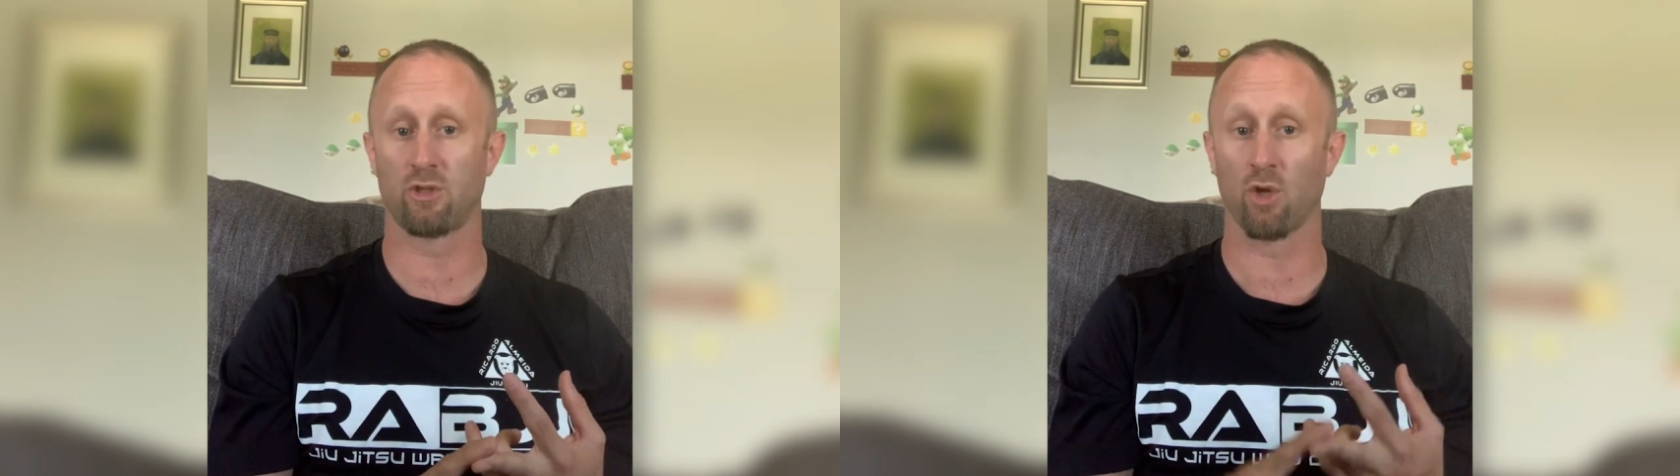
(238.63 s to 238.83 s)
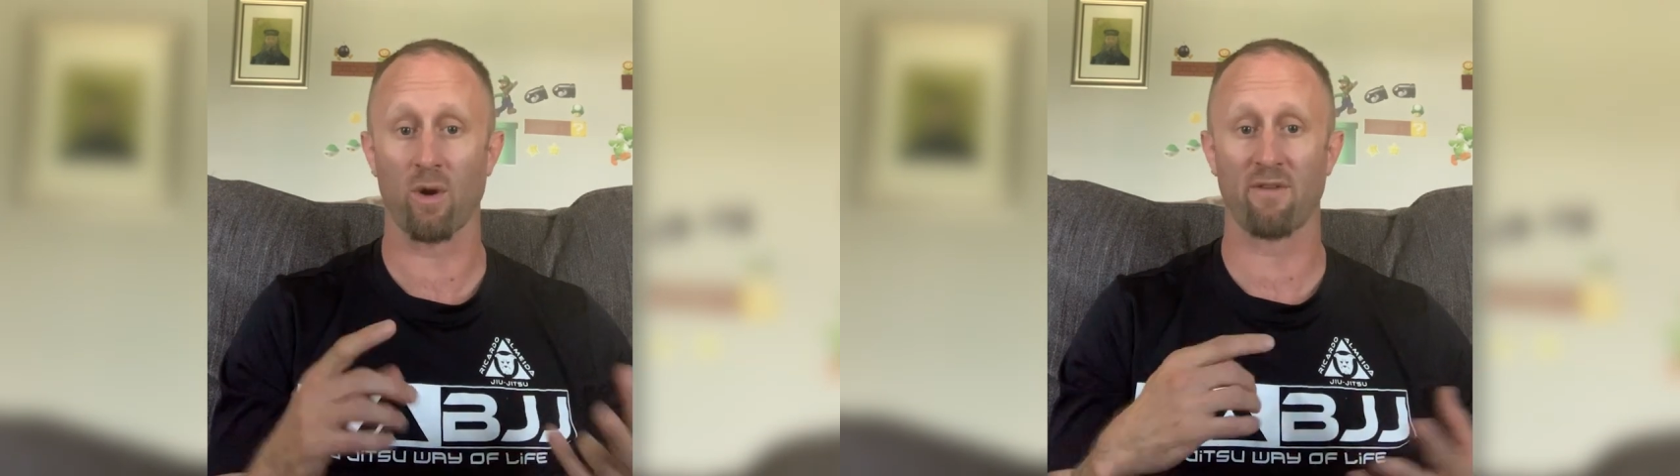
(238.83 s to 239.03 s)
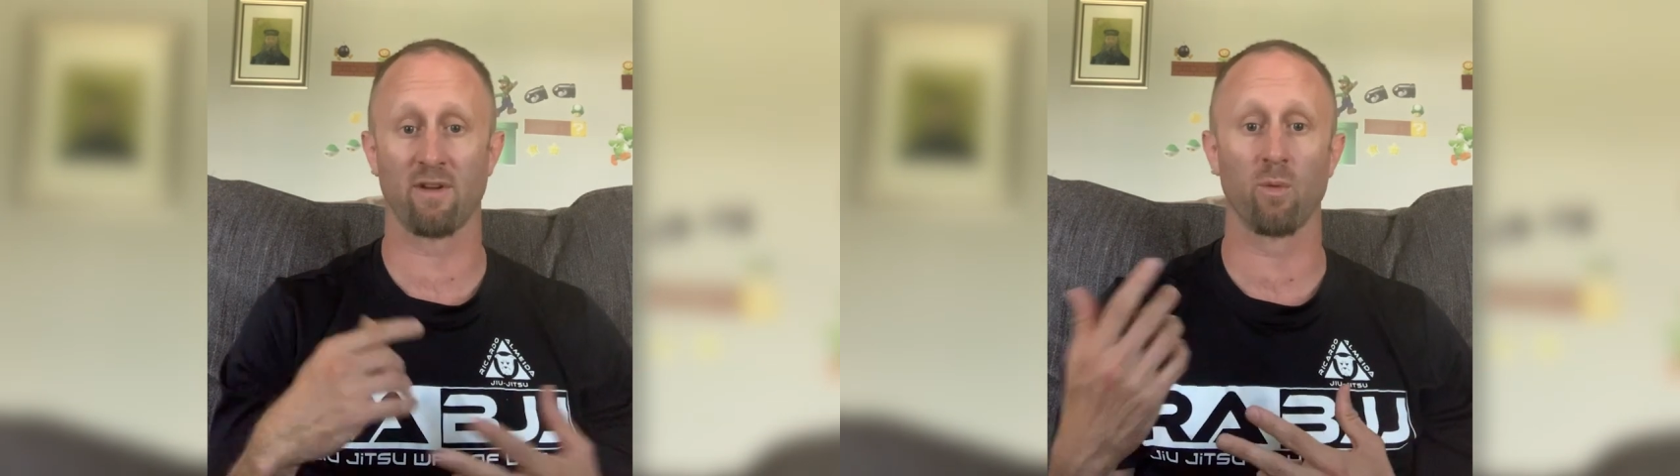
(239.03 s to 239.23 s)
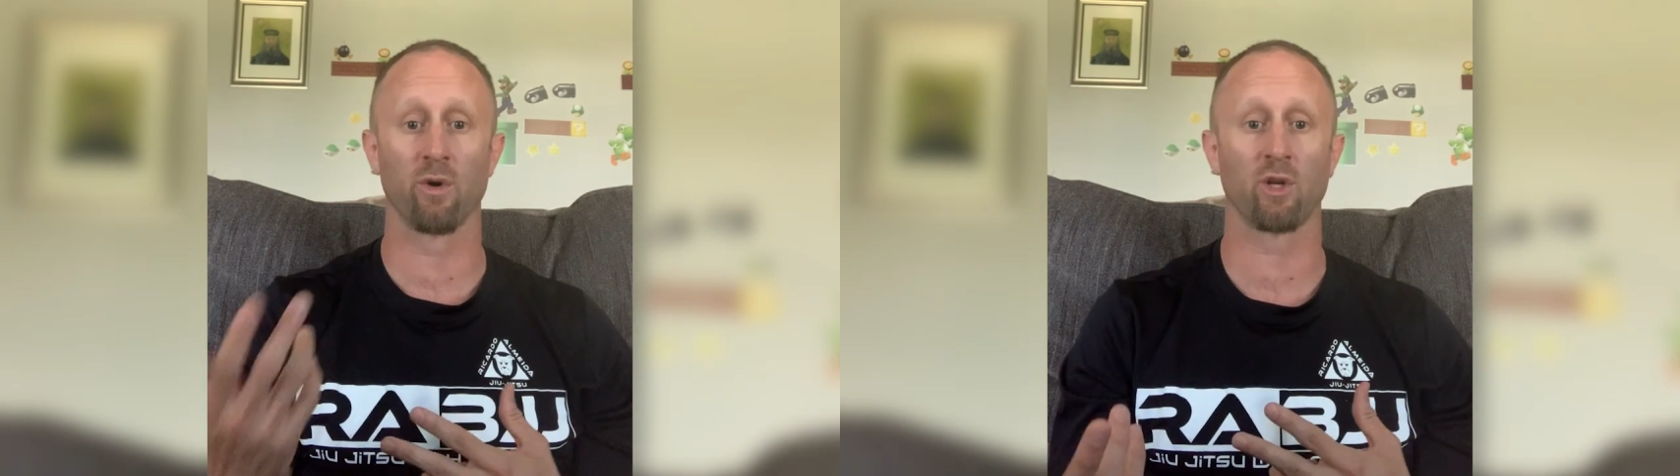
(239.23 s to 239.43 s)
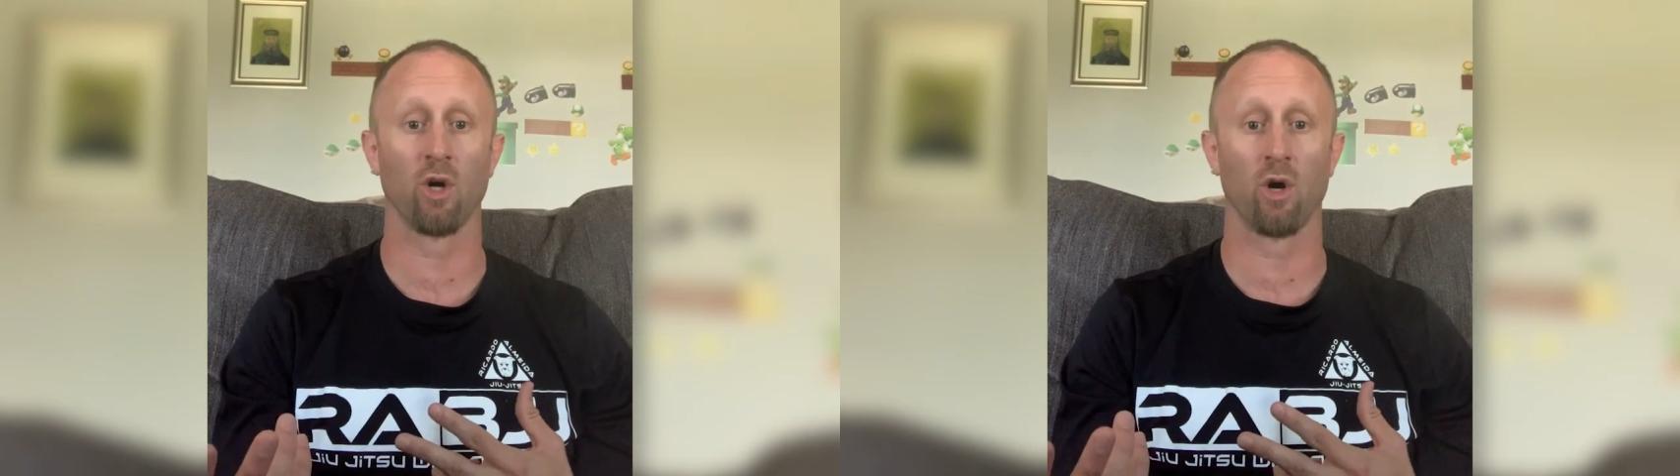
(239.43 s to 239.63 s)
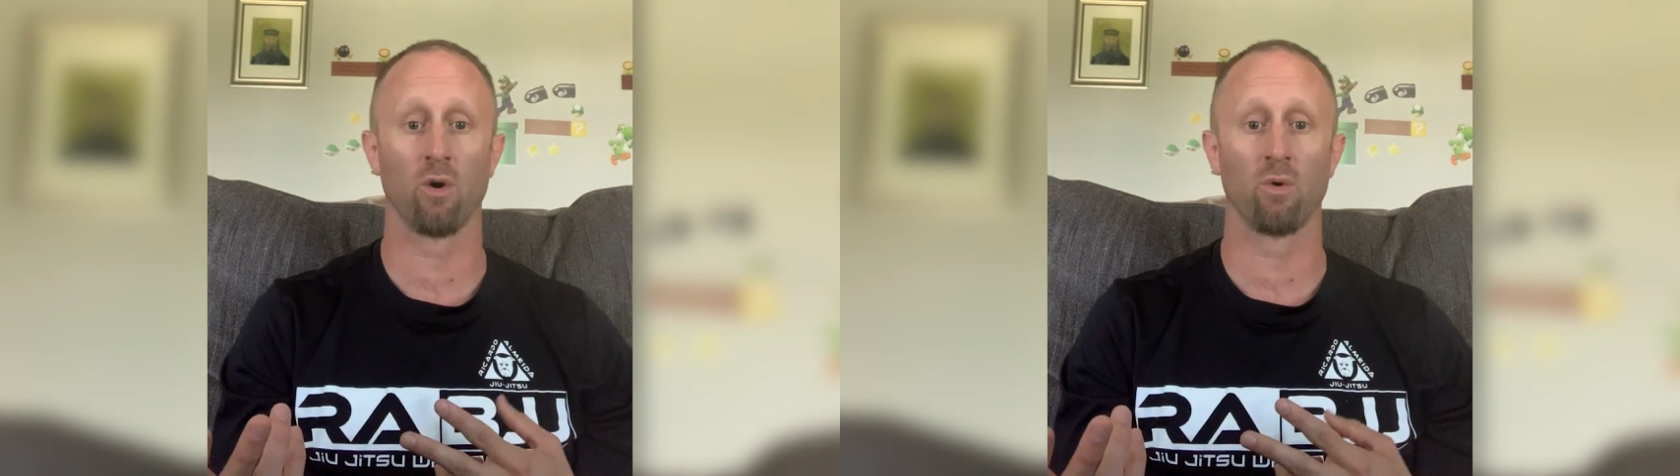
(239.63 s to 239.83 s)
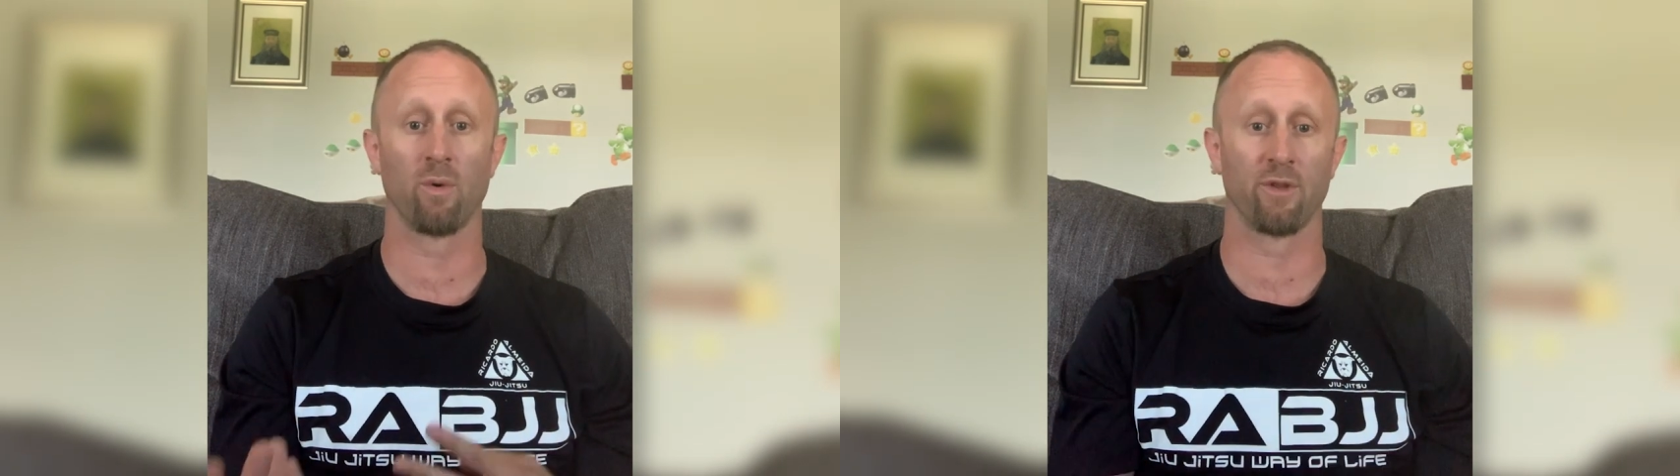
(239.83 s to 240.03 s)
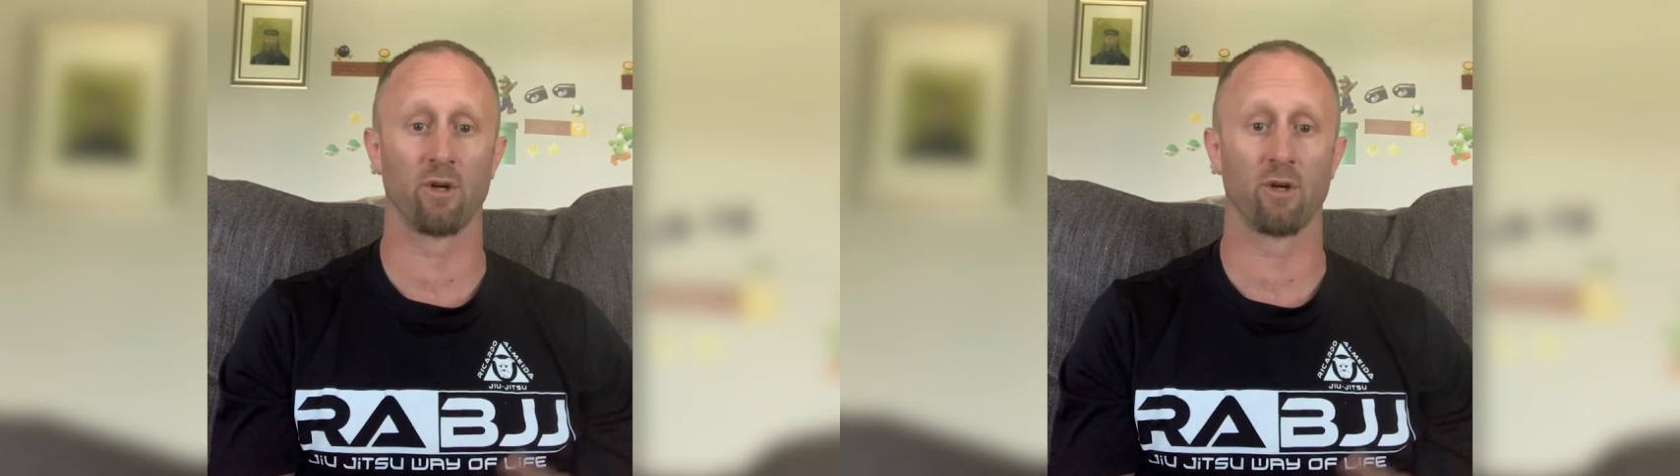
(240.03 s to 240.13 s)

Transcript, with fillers: don't have anywhere to go when